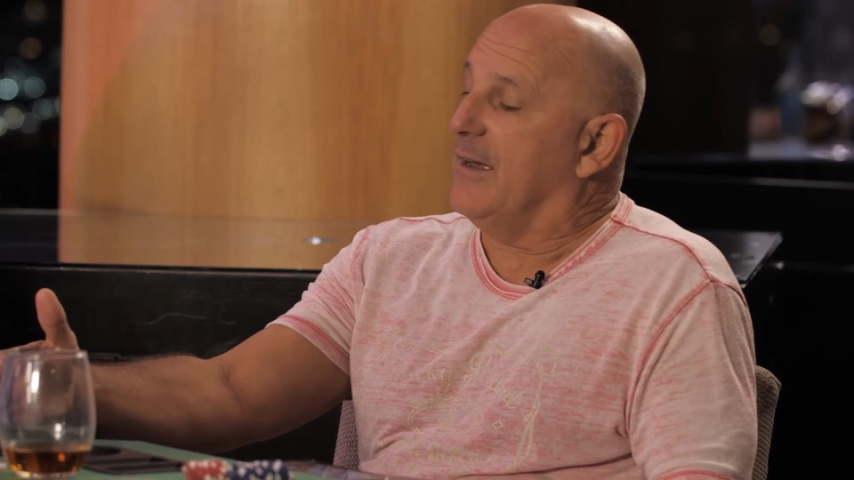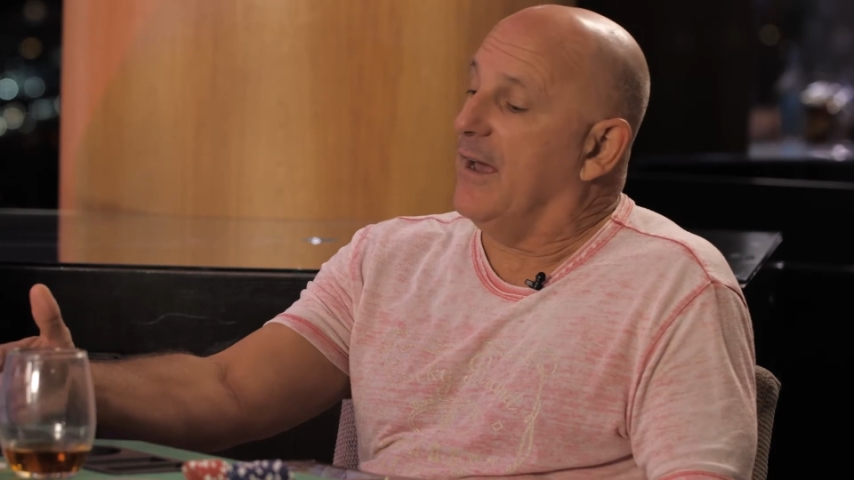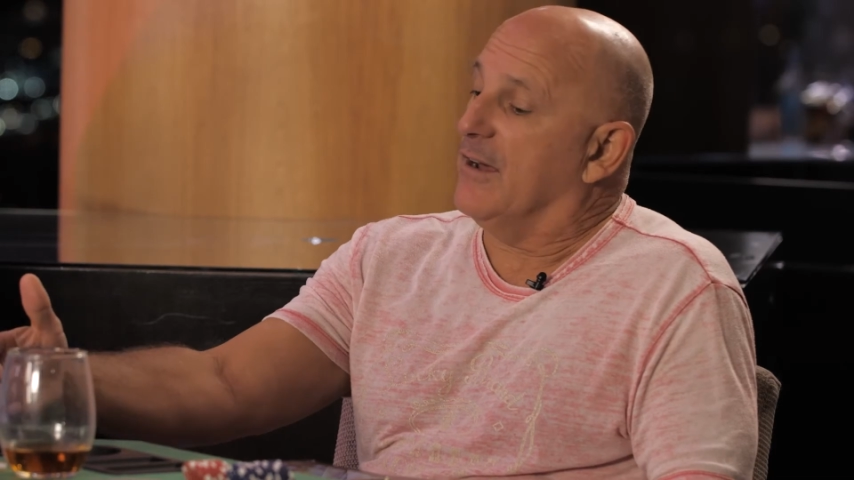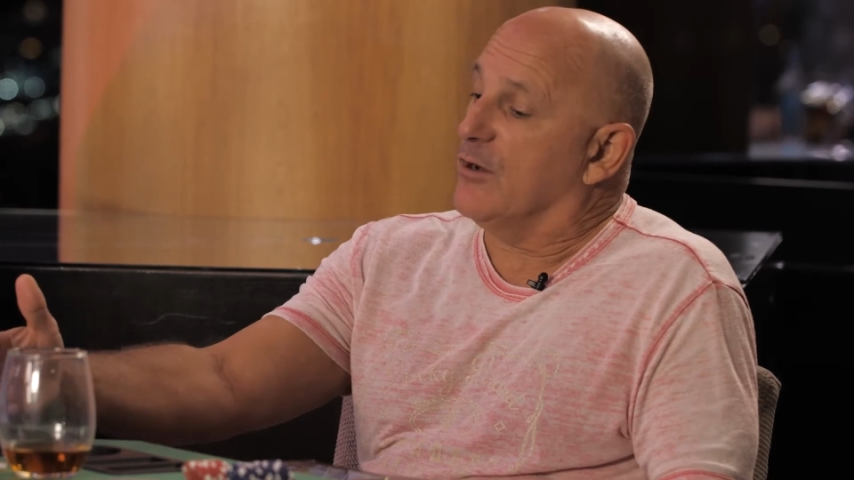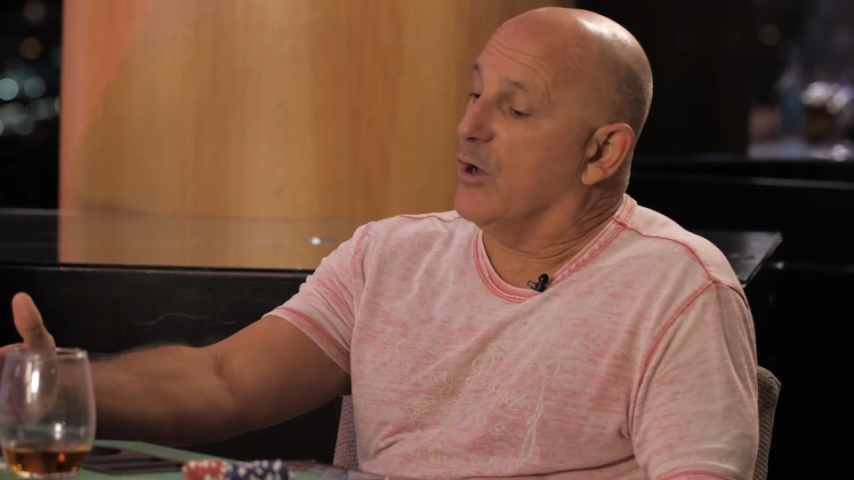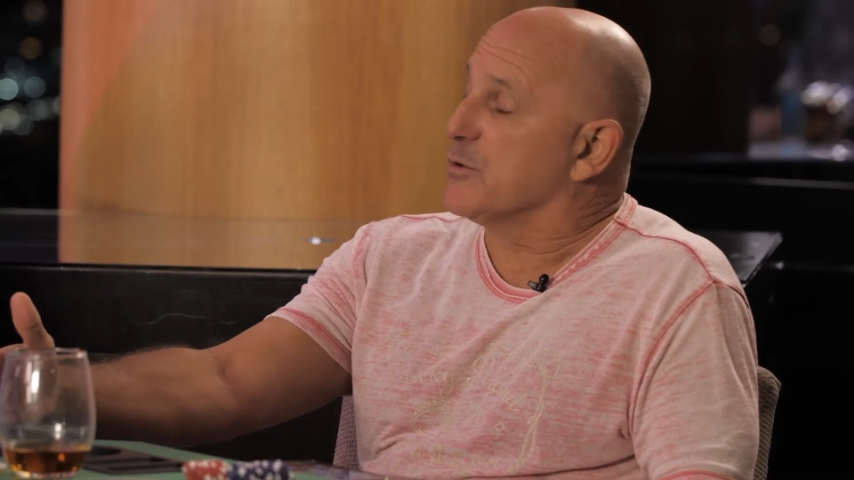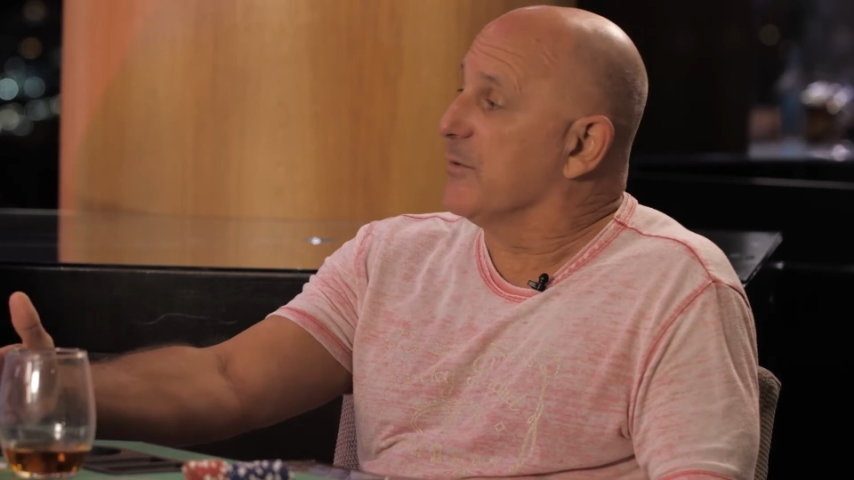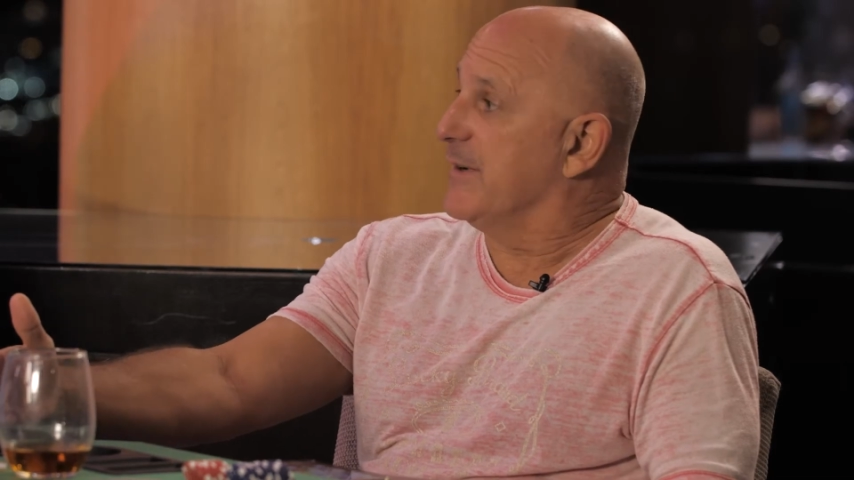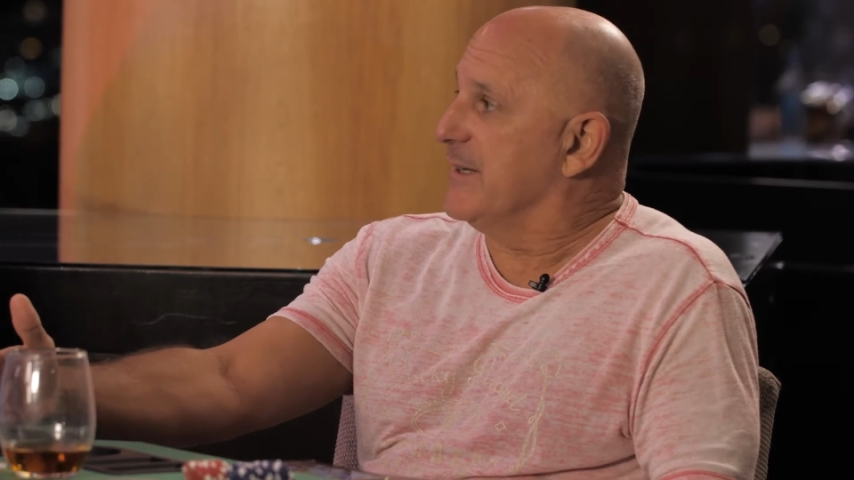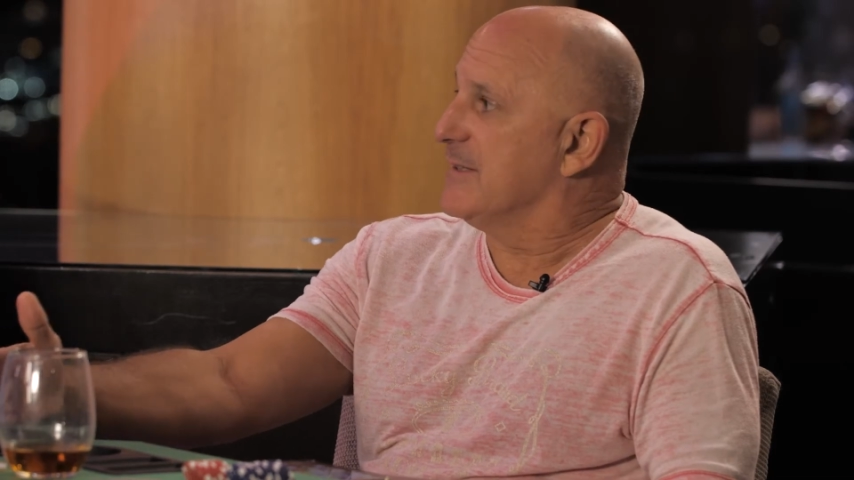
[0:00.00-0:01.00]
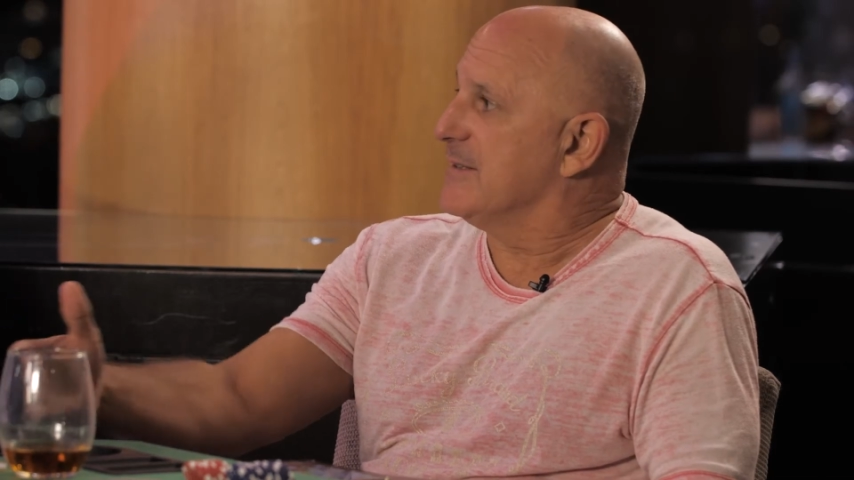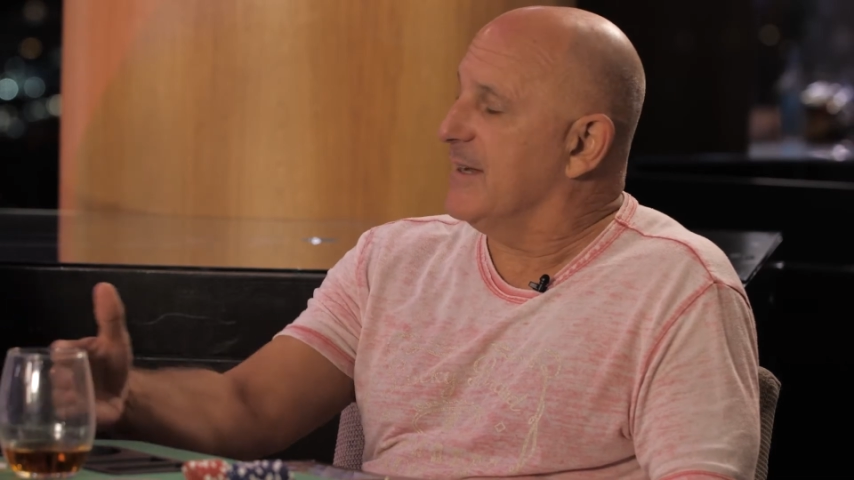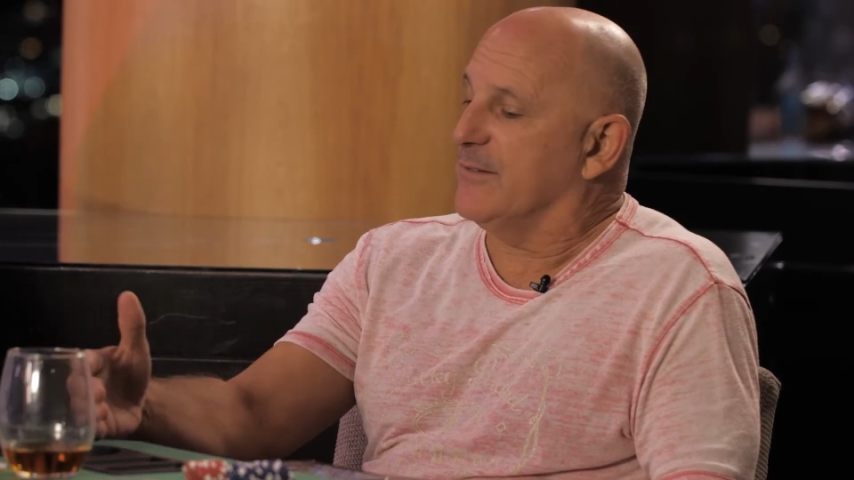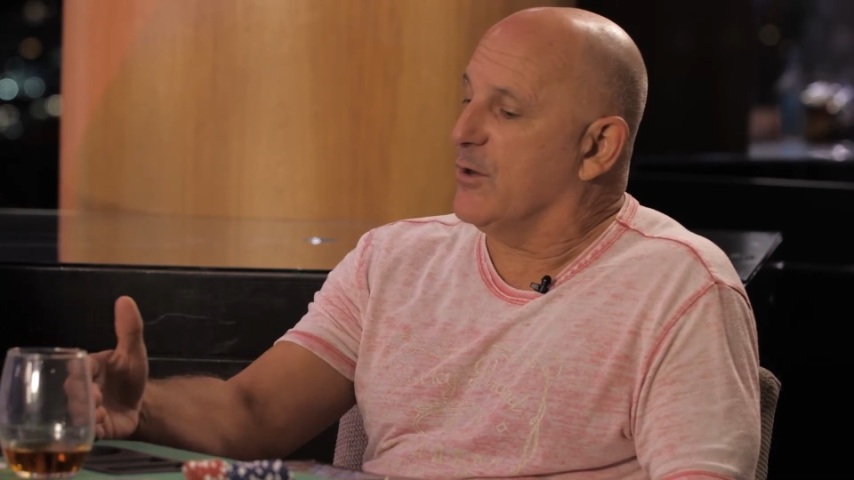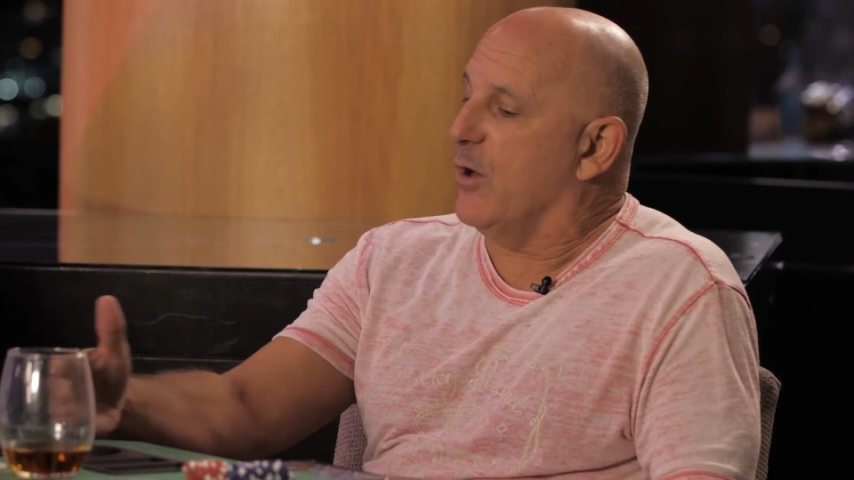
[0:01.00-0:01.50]
uh, cultural fits
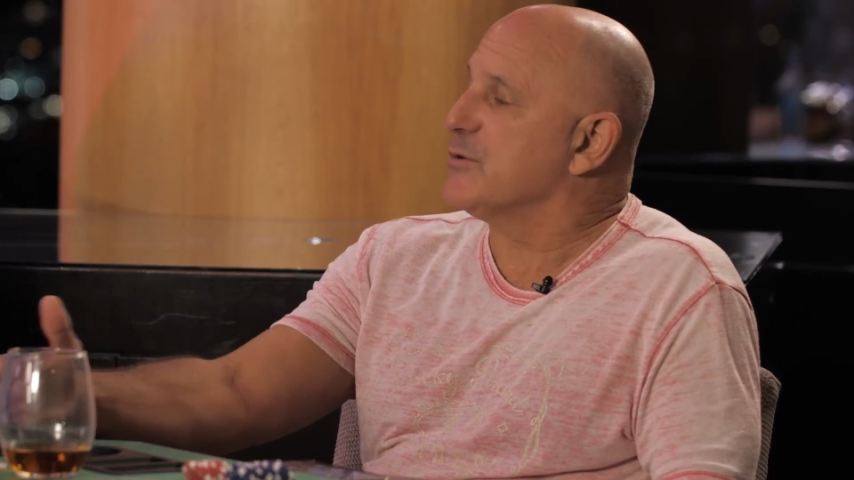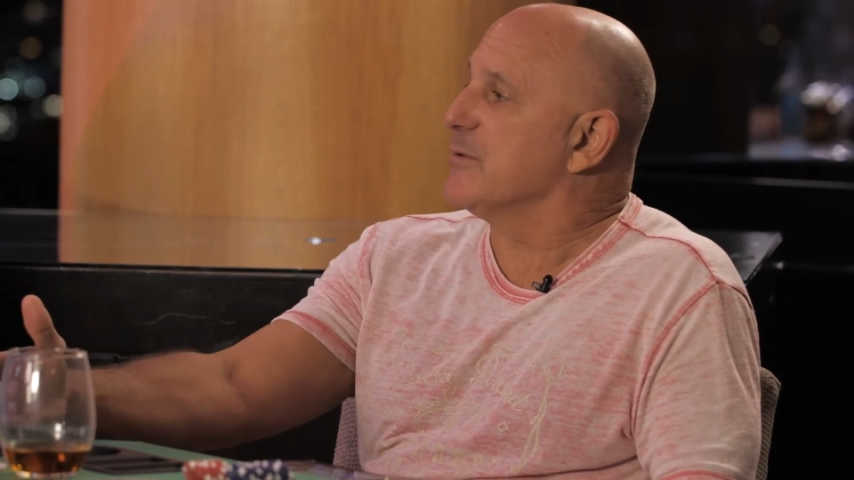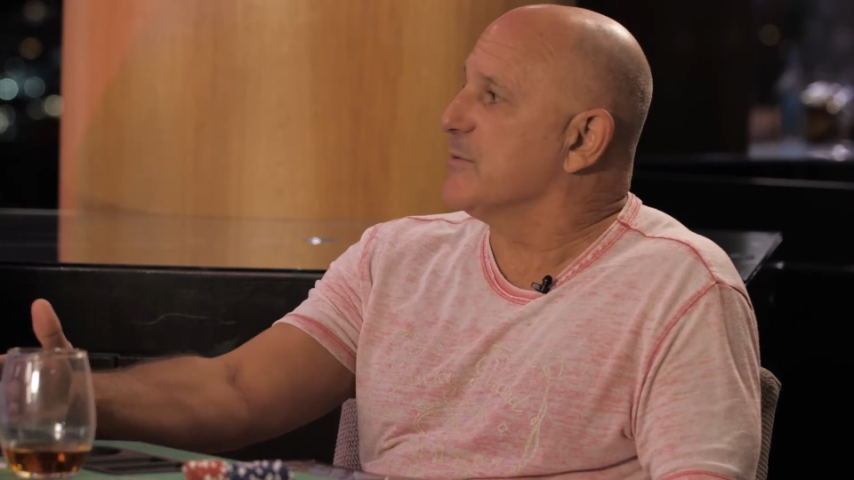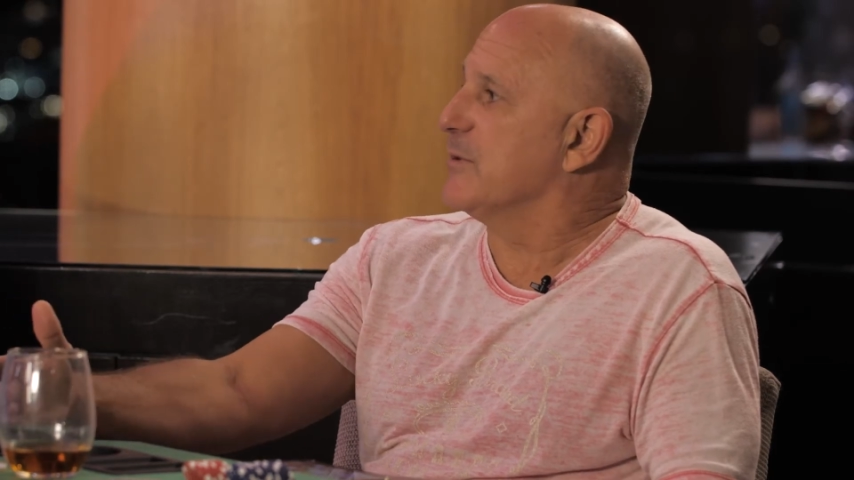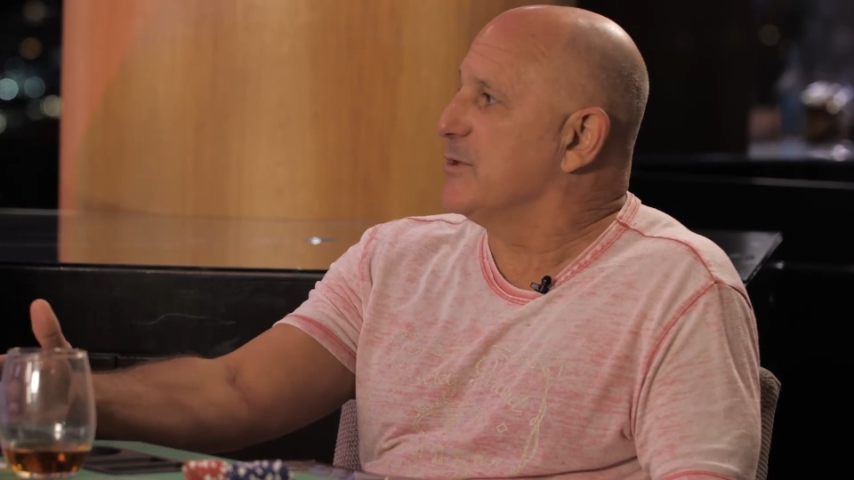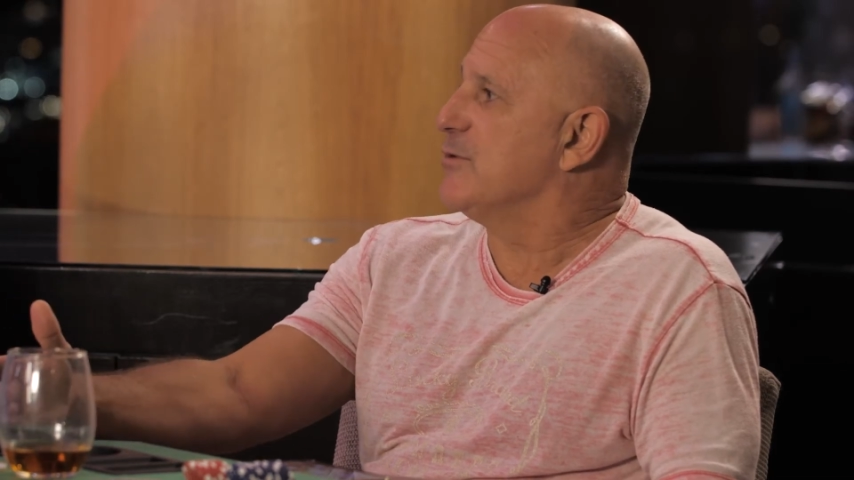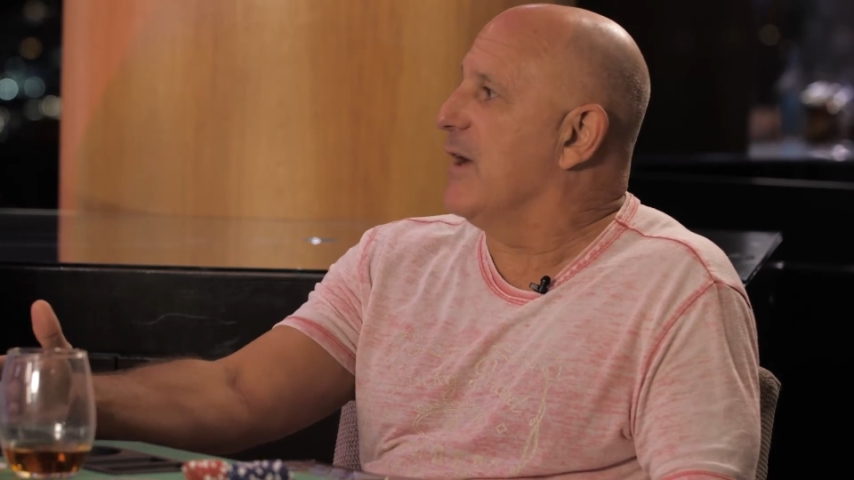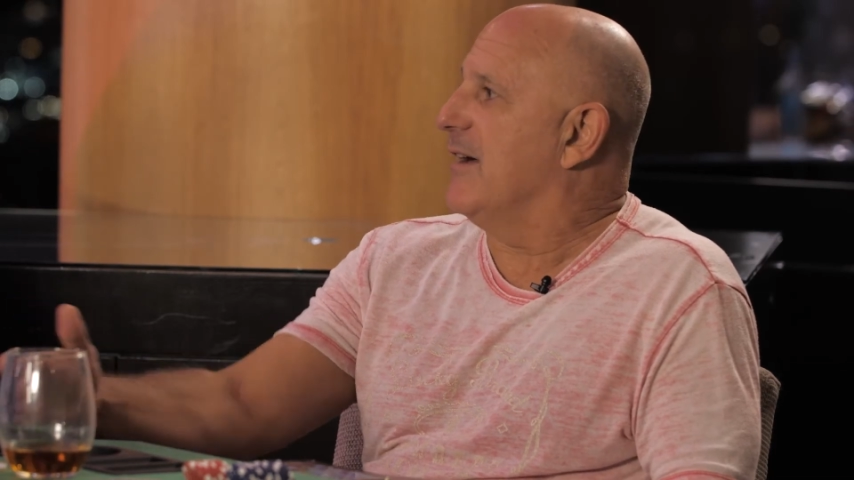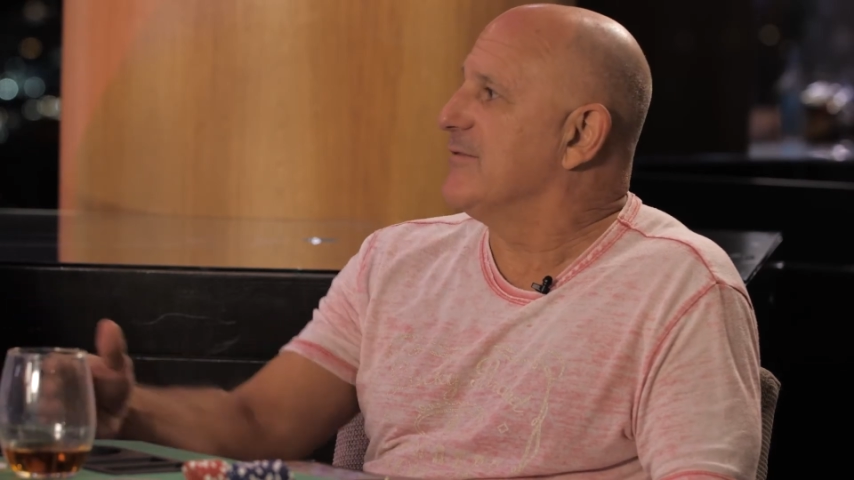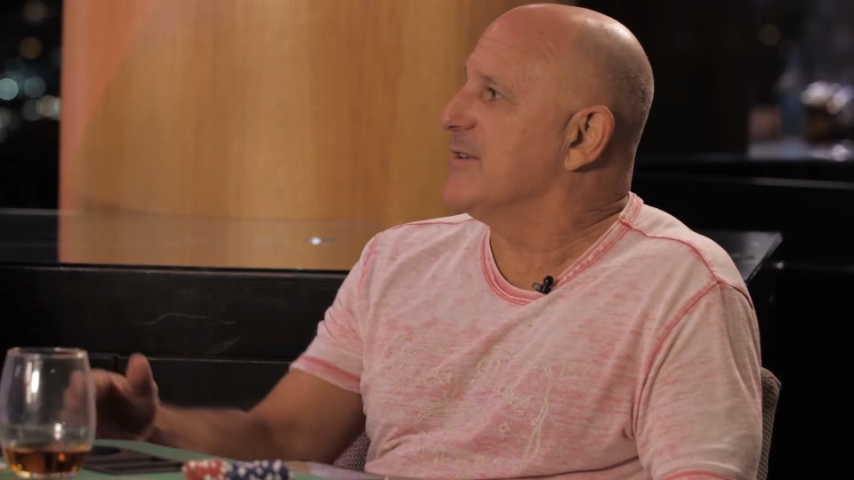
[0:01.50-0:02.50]
and culture is what you drive.